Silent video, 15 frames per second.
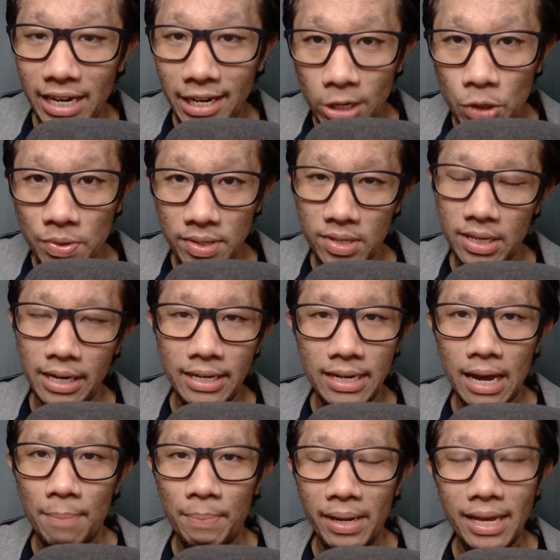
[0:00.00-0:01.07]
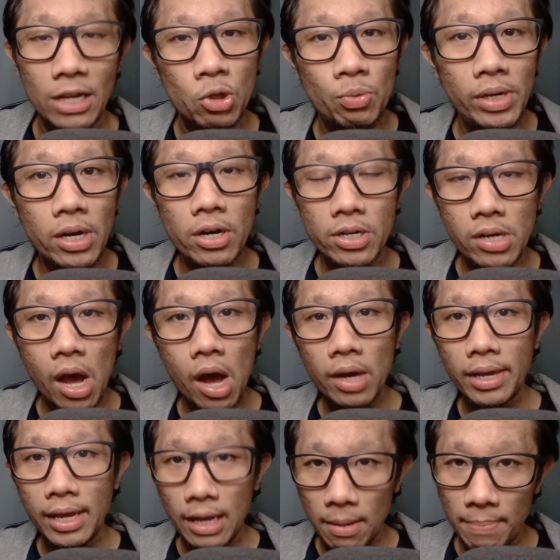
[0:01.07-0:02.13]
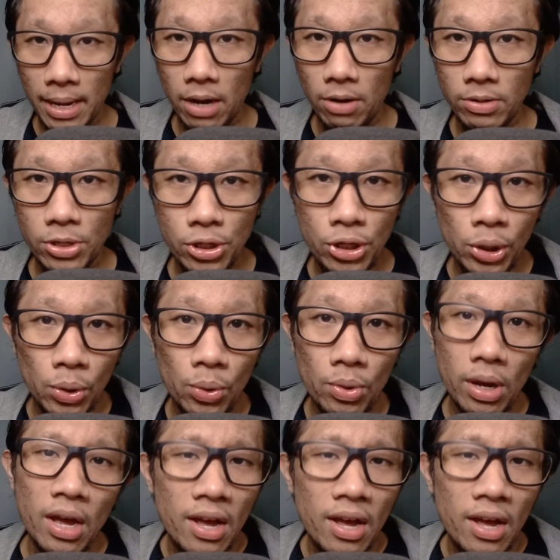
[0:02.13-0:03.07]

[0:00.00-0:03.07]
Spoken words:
interesting topic as we are talking about two